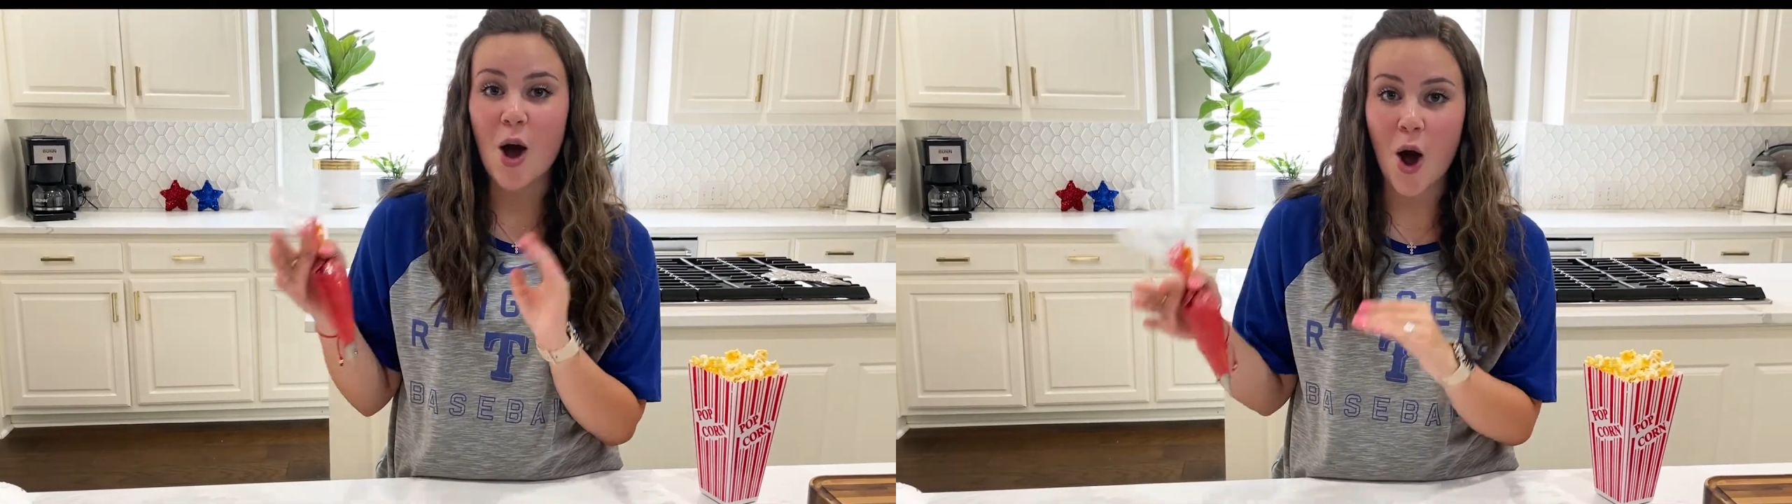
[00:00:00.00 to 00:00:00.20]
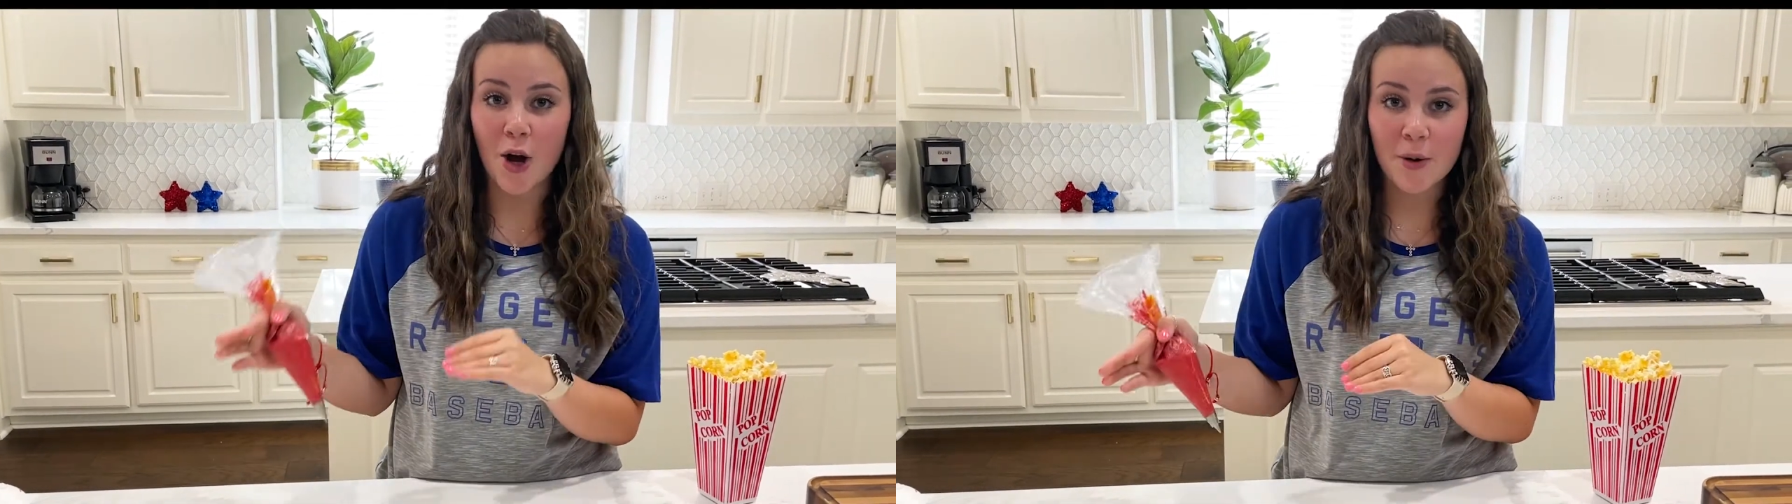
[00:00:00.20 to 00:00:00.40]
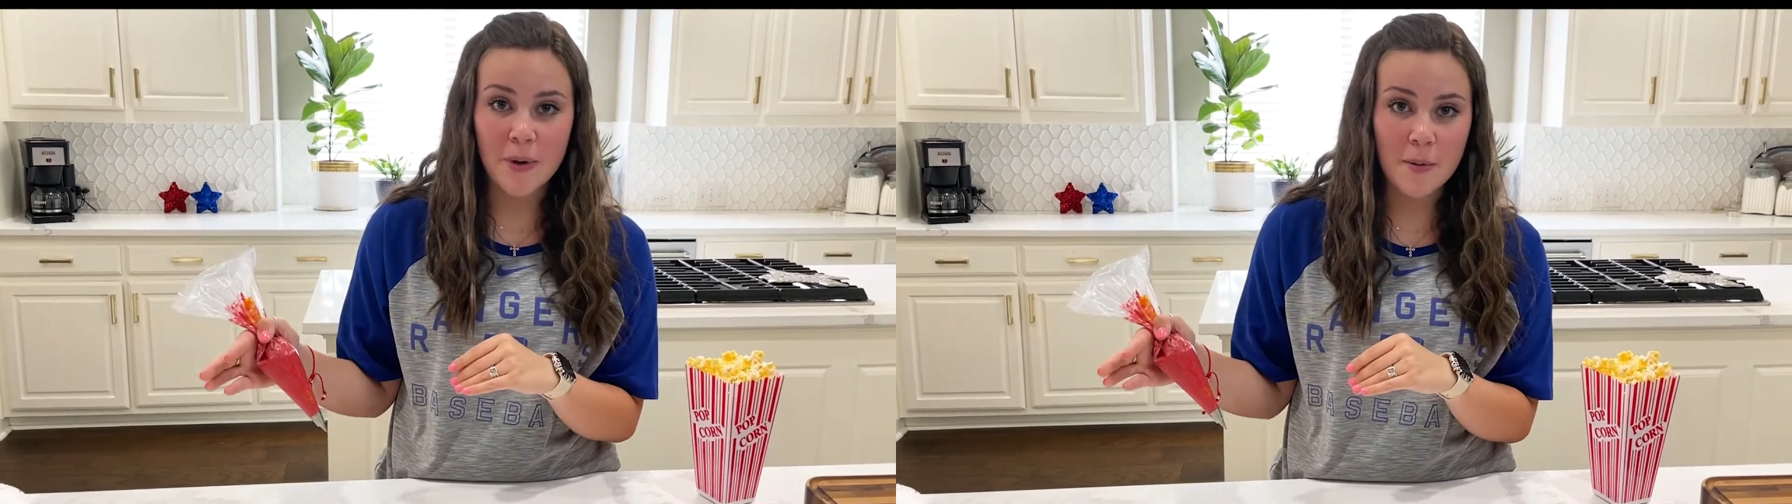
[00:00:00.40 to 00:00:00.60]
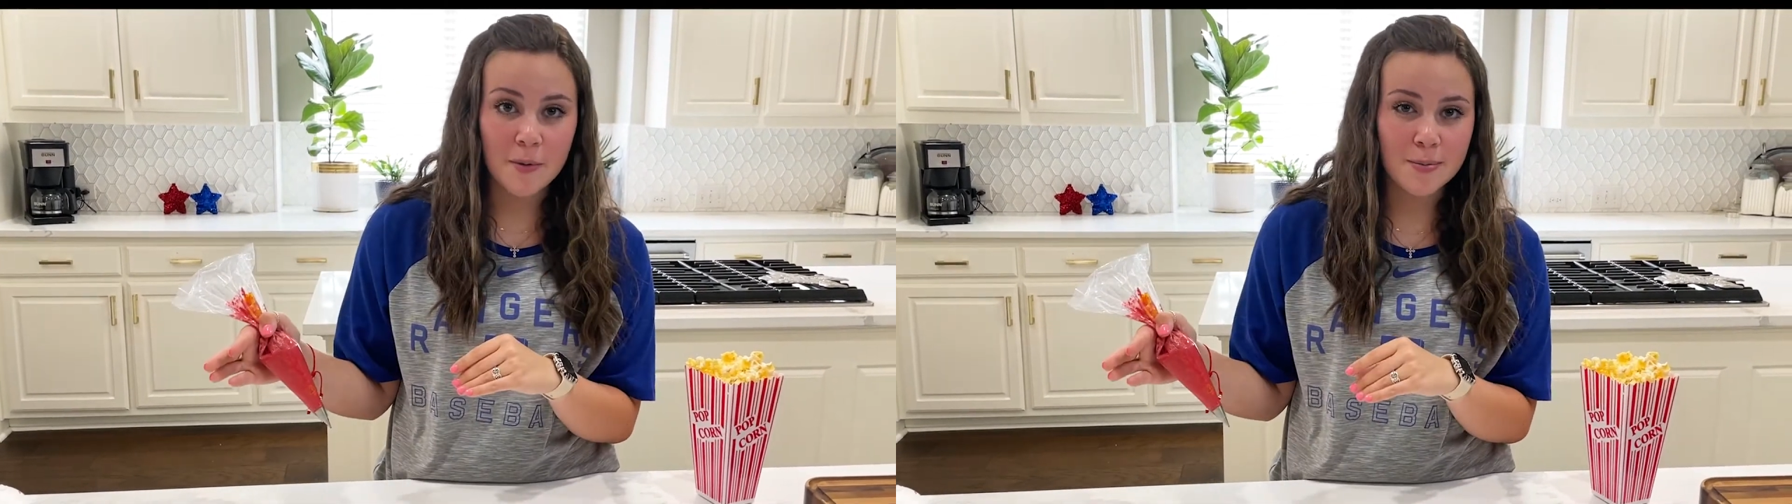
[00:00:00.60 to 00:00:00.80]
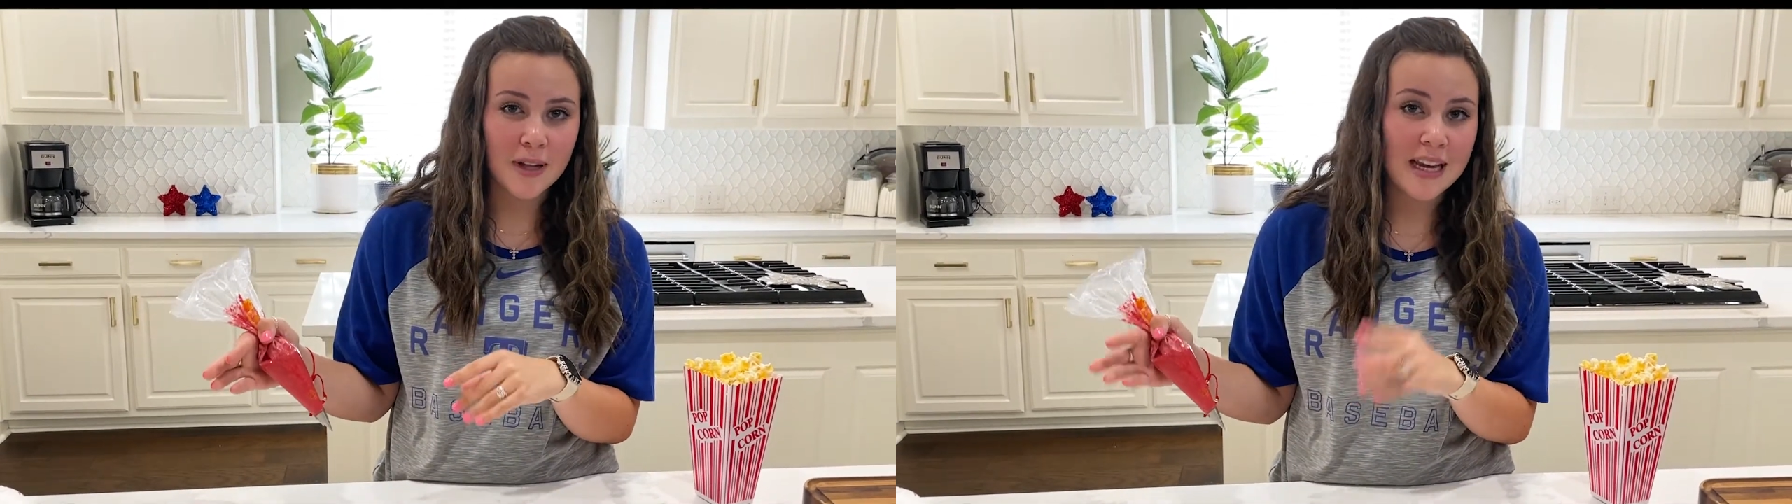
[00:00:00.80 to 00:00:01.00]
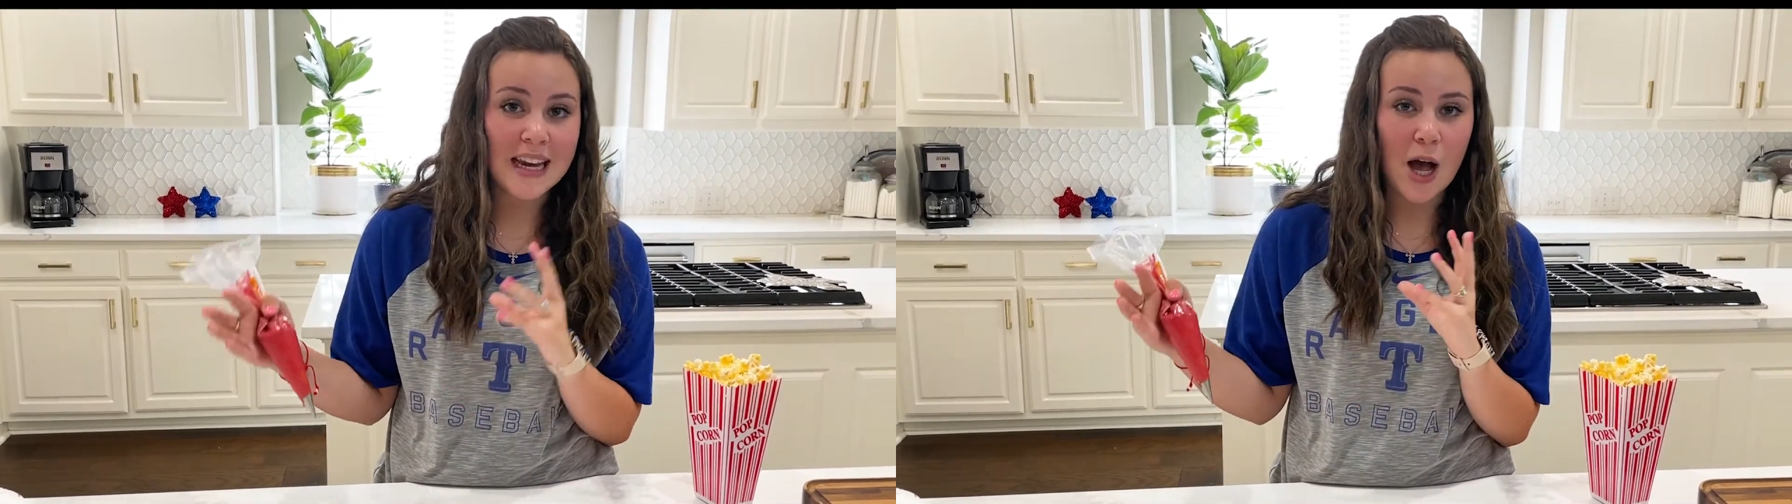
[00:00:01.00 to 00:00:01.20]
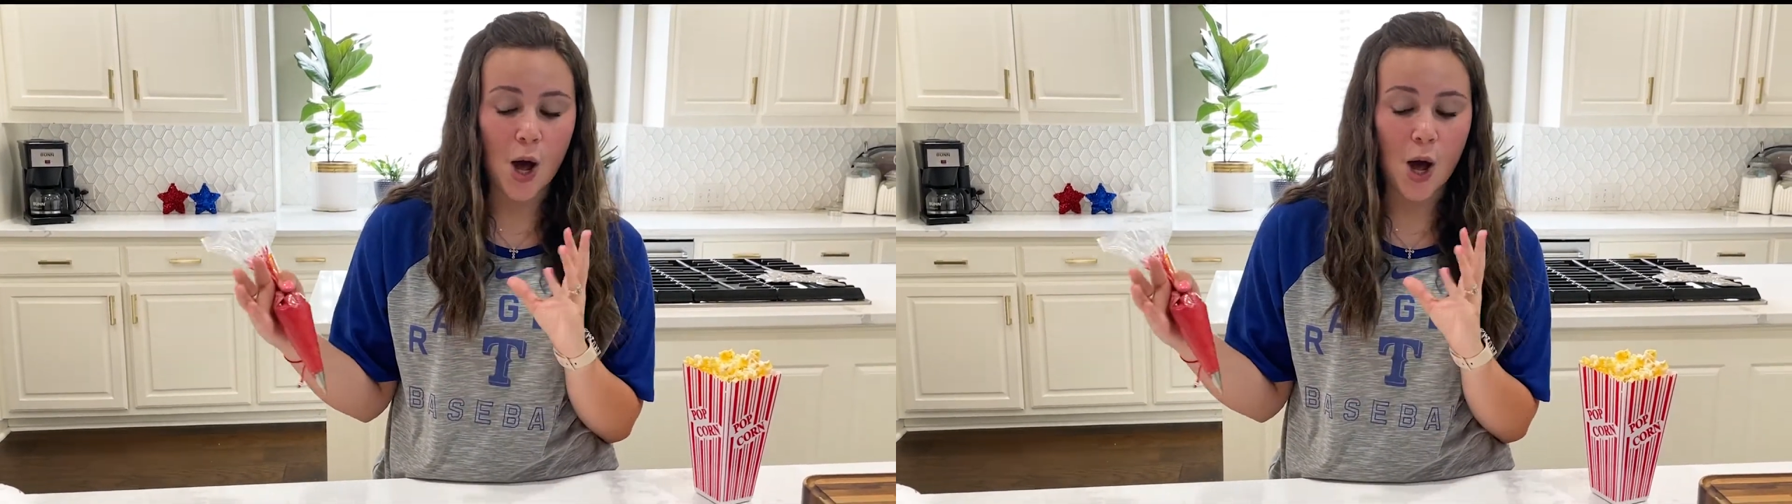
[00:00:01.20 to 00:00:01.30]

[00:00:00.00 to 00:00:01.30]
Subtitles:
on our paper plate